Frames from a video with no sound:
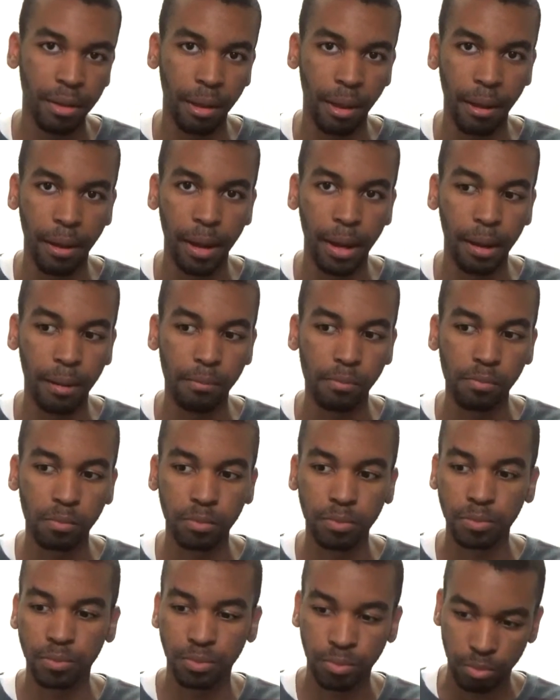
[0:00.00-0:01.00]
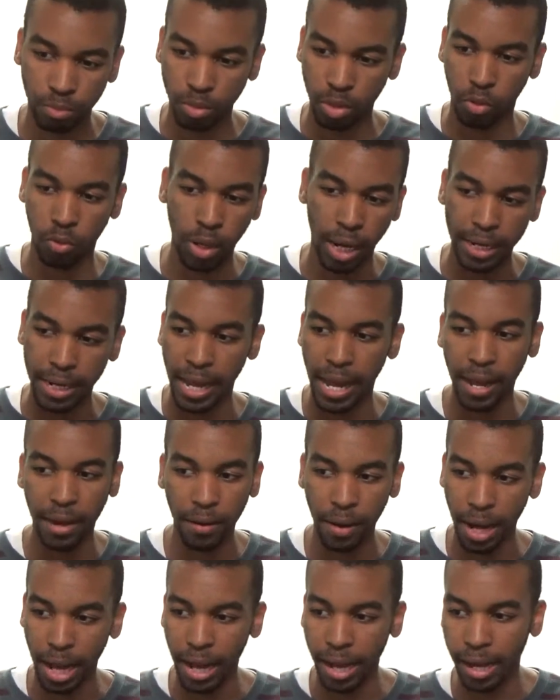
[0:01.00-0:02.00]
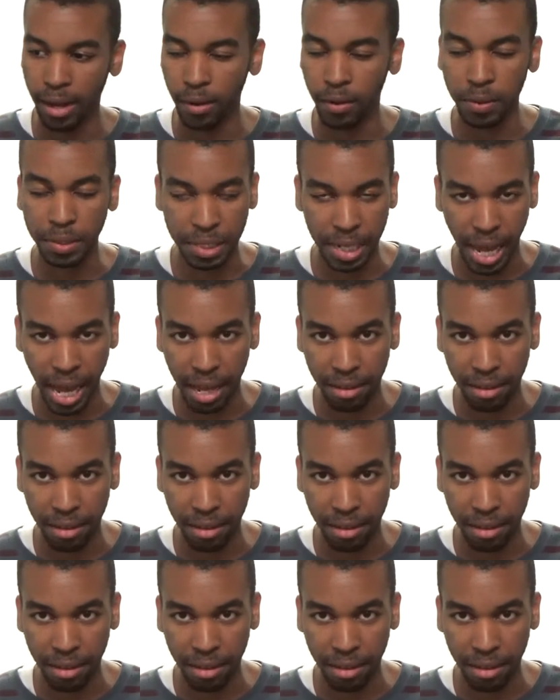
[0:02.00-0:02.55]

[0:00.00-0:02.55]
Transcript: Right now, I only